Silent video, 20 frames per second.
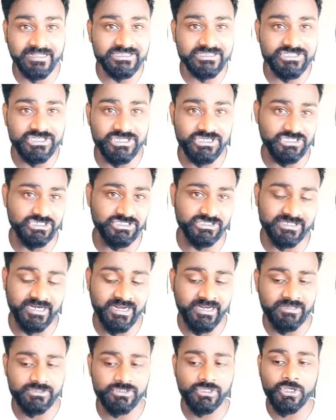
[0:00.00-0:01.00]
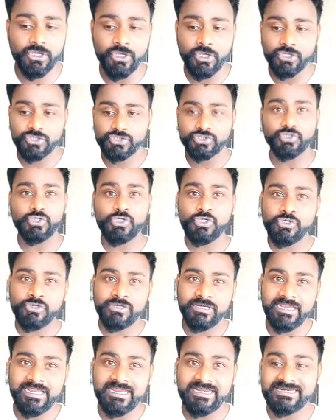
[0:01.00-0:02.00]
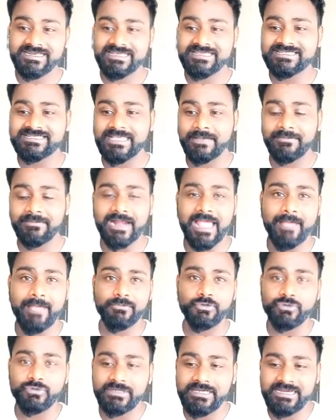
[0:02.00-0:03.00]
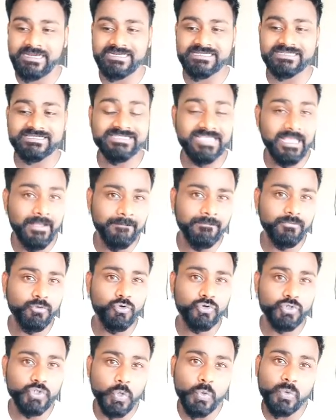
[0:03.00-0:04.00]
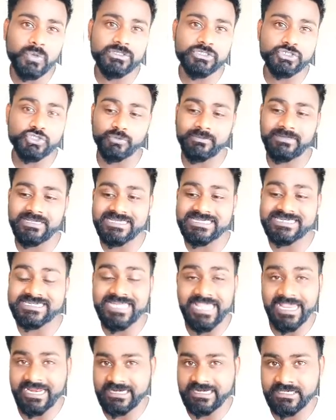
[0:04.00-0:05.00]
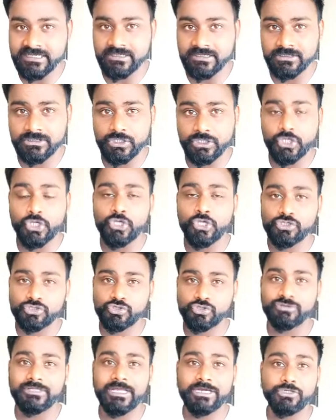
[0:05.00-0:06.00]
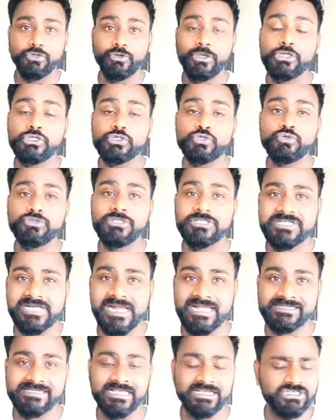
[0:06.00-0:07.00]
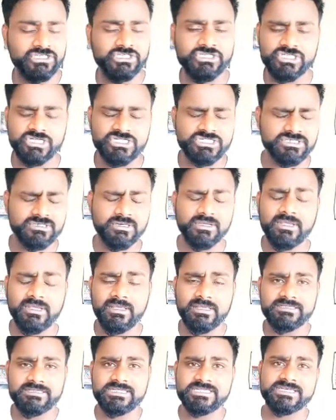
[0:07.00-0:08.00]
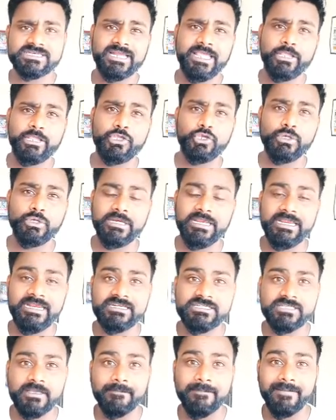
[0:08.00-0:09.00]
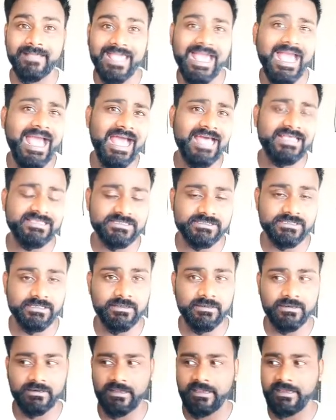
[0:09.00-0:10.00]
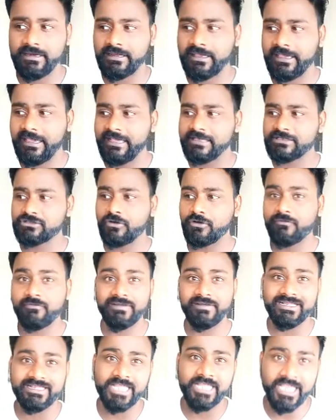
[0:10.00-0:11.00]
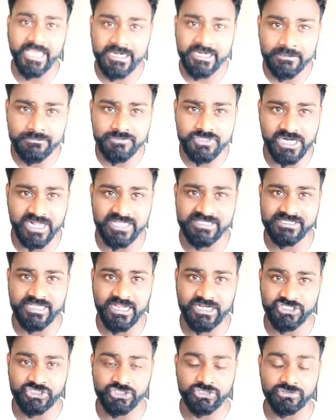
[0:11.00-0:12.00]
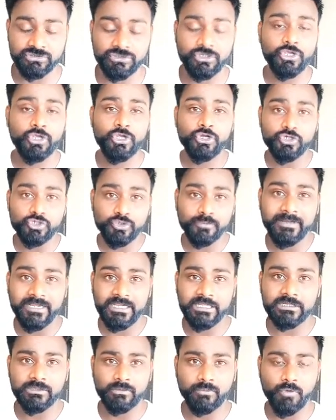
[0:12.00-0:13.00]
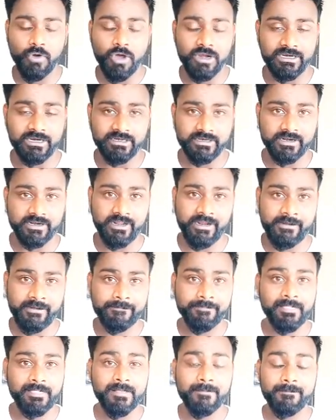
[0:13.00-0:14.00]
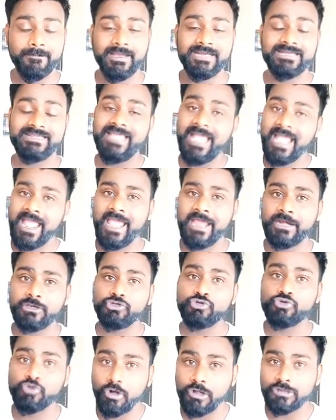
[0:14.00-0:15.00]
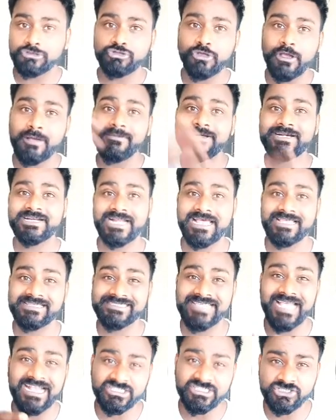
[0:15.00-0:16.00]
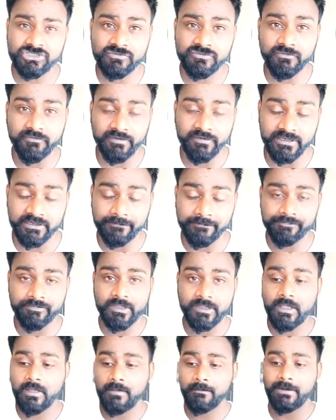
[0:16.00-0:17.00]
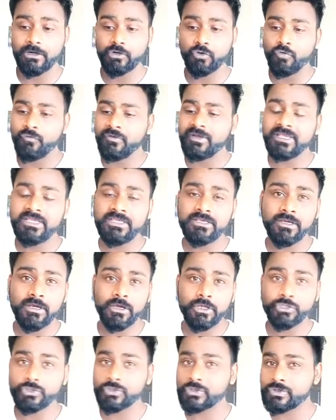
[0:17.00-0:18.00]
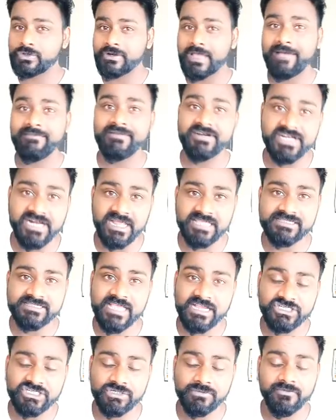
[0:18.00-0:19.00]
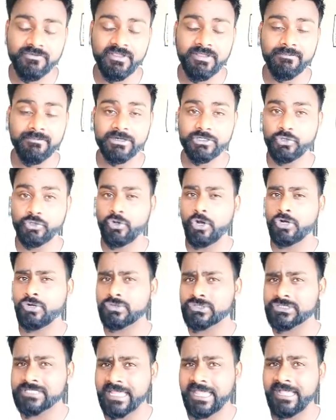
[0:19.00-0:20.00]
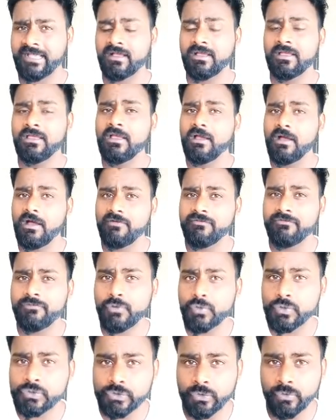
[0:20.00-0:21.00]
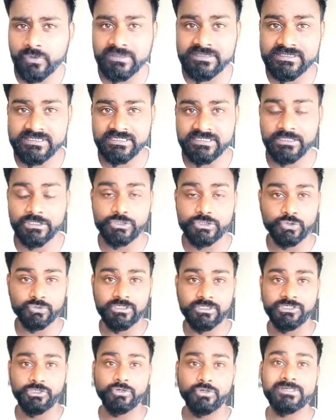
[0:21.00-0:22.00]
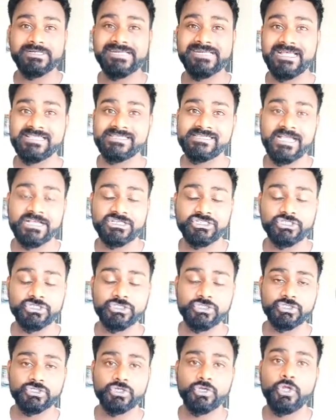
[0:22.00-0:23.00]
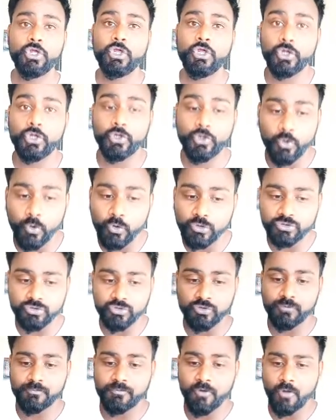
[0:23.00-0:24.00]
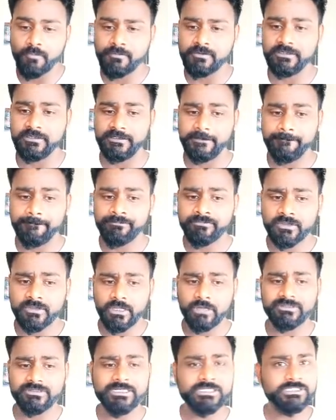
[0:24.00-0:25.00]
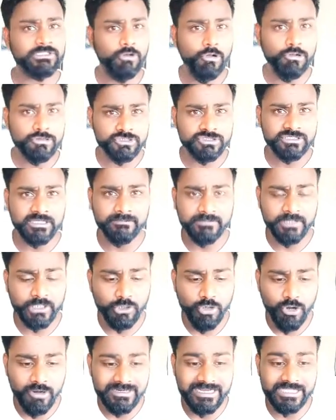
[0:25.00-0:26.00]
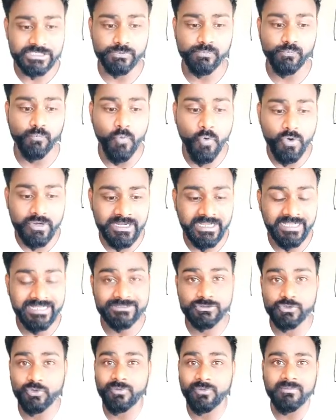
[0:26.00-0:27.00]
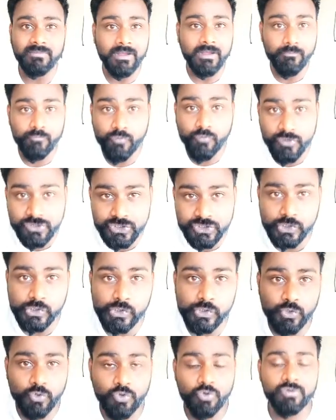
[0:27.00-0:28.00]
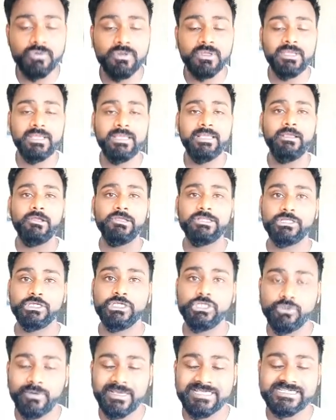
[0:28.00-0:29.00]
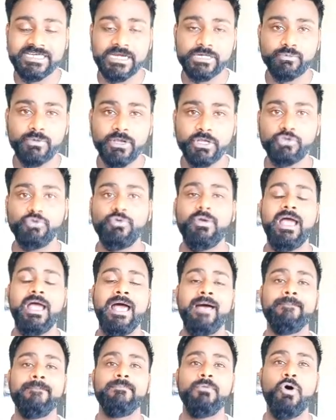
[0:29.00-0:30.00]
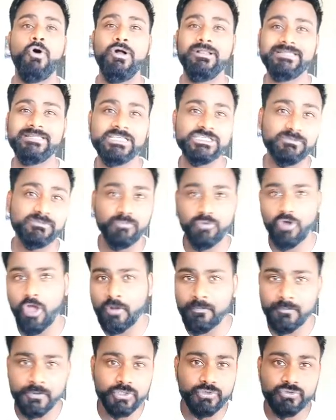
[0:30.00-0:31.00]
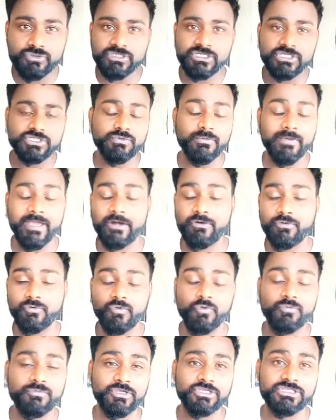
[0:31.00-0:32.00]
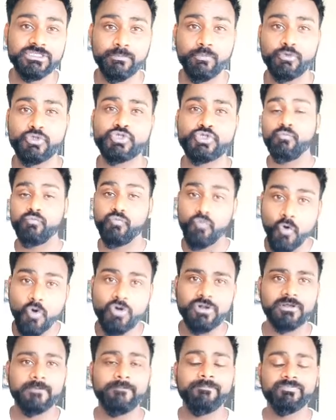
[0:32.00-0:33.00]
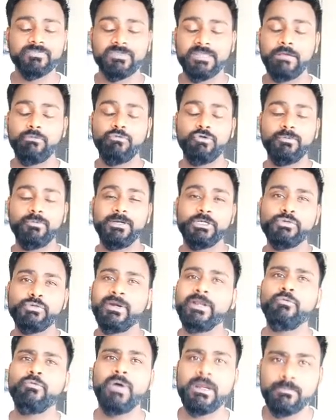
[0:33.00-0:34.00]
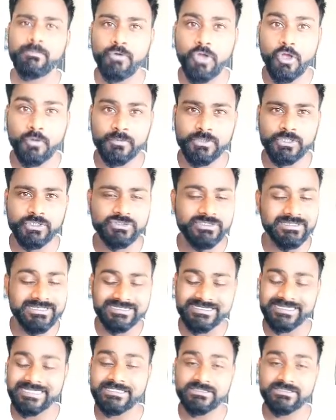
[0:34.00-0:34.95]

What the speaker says: exchanges, right? So you need some RAM, you need some tokens to be staked here so that you can do the transaction, just like you need some gas in case of Ethereum transaction to be in the wallet, right? But there you also have a transaction fee, but over here you don't have a transaction fee, but you got to stake a few tokens here so that your transactions go through properly. Now there is also something called as voting. So of course, you know, in the US network you have all these block producers whom you're supposed to vote. There would be 21 block producers